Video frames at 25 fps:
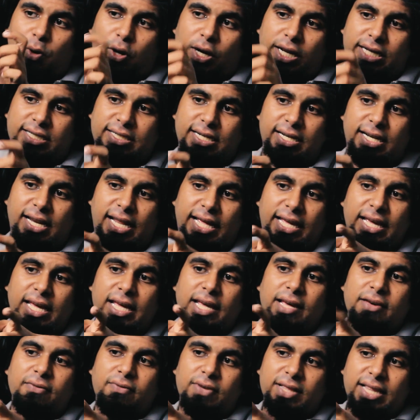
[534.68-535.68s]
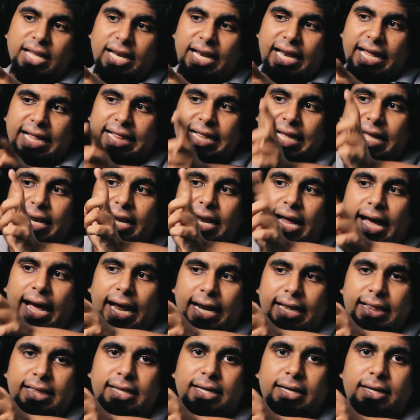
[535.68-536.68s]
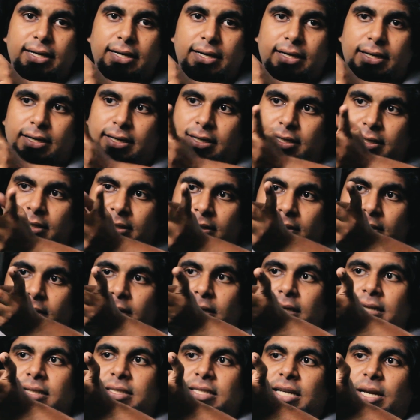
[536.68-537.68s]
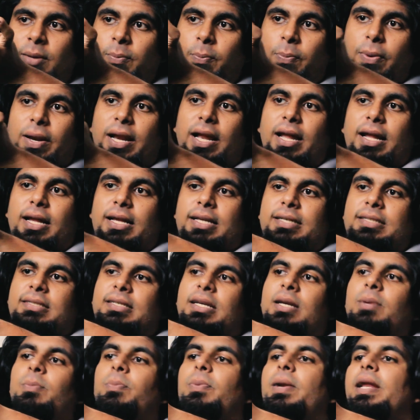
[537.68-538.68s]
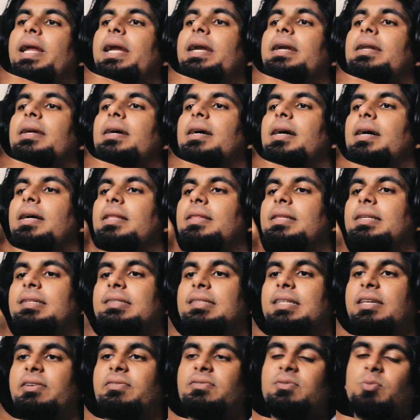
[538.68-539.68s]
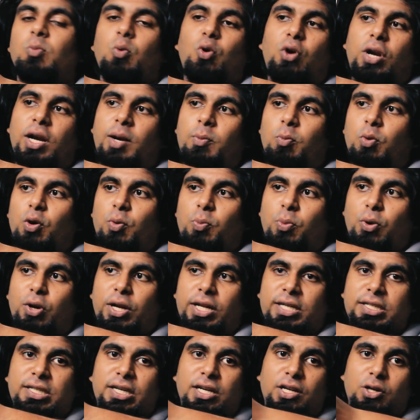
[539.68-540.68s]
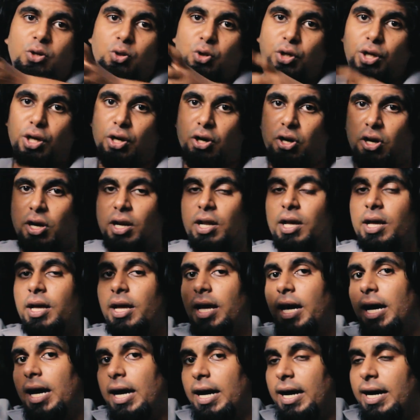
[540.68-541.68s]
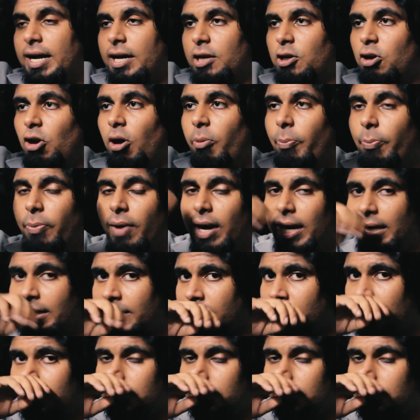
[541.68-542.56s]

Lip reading: protection, like with the leather and the shin plate. This gives more and more protection to your top part,